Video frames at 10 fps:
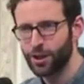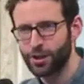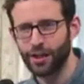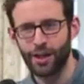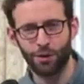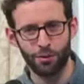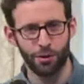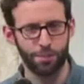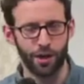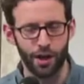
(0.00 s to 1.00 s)
Okay, now I
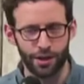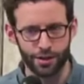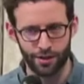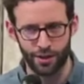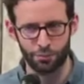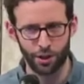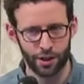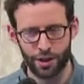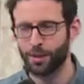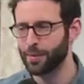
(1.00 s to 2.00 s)
want to pause, and we're
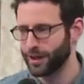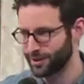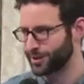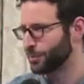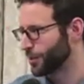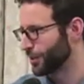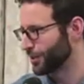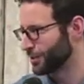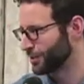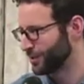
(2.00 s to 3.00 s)
going to come back to São
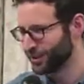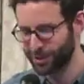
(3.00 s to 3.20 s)
Paulo.